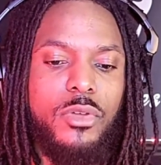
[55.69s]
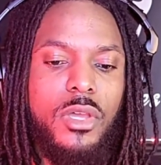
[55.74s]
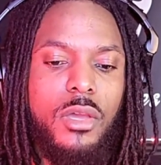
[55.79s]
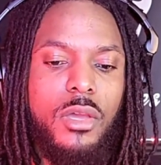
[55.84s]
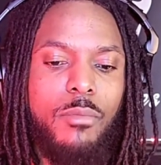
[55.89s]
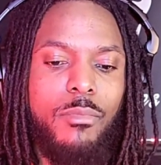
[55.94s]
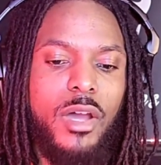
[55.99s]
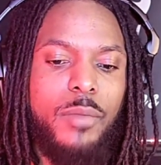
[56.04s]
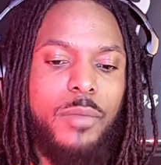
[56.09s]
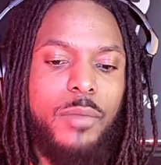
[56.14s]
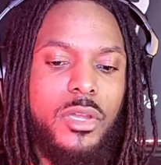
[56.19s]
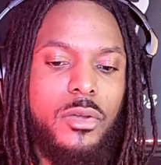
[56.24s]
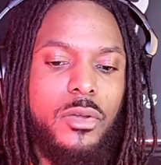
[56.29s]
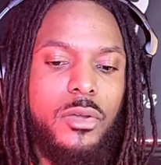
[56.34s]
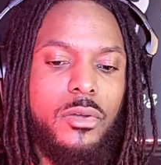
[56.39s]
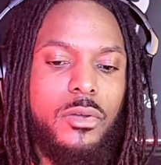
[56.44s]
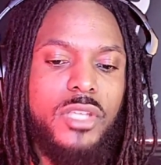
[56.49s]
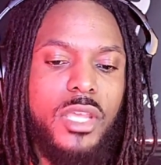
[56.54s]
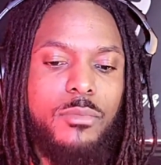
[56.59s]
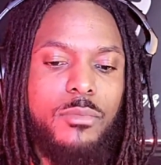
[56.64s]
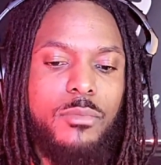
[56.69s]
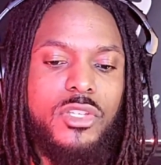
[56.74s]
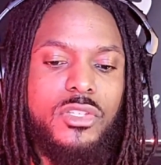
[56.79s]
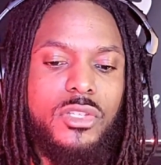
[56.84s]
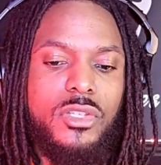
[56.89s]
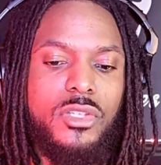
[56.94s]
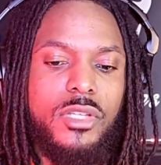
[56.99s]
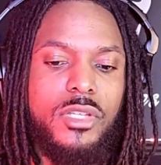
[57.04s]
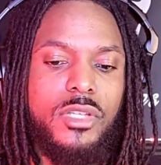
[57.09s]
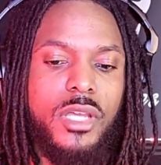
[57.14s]
My parents hate me
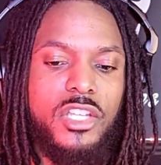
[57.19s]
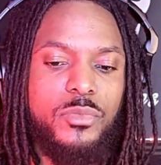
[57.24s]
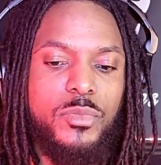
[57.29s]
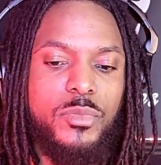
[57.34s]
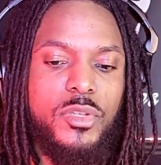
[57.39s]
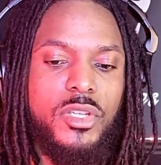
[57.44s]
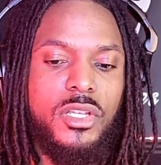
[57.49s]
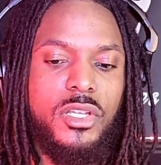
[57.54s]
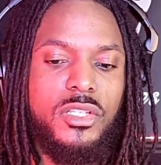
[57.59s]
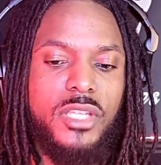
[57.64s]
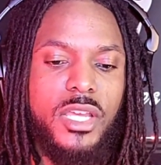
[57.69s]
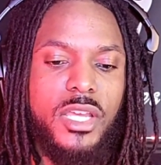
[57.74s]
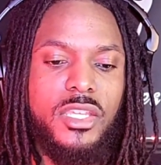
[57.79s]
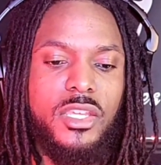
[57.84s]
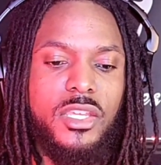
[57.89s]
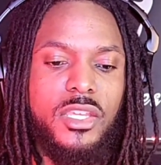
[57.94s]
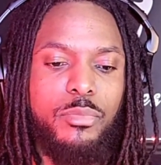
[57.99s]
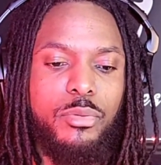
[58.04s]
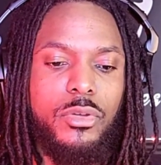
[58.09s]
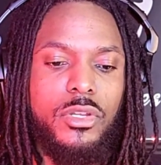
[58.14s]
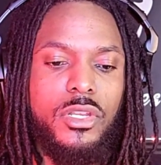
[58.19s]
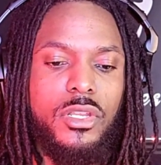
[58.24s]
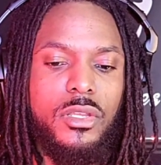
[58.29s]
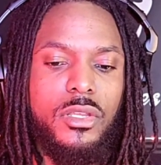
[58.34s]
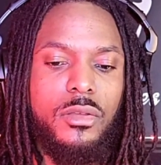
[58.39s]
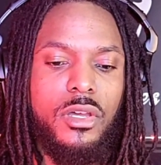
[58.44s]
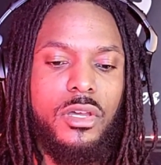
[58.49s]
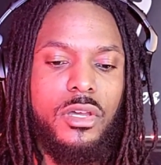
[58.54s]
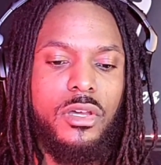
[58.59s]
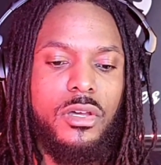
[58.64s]
sometimes because I get pretty
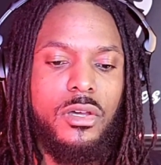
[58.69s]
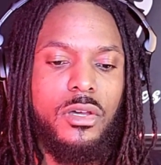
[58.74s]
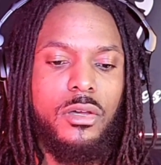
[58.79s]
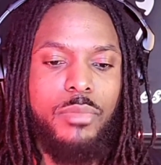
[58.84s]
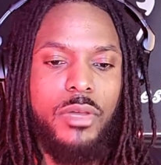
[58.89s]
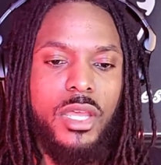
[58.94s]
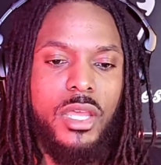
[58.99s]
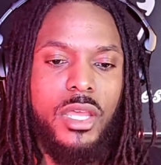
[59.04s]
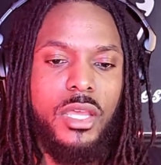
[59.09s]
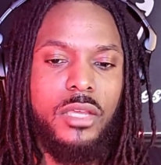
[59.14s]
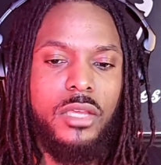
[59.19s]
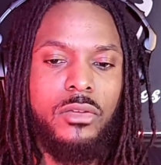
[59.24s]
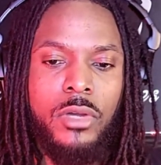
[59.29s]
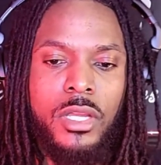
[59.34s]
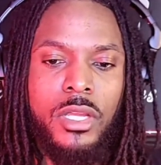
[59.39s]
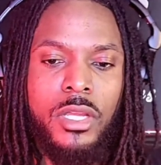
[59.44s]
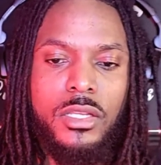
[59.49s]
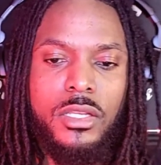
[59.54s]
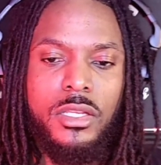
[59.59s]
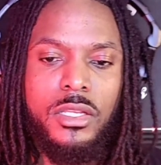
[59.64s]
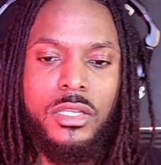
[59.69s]
bad grades, right?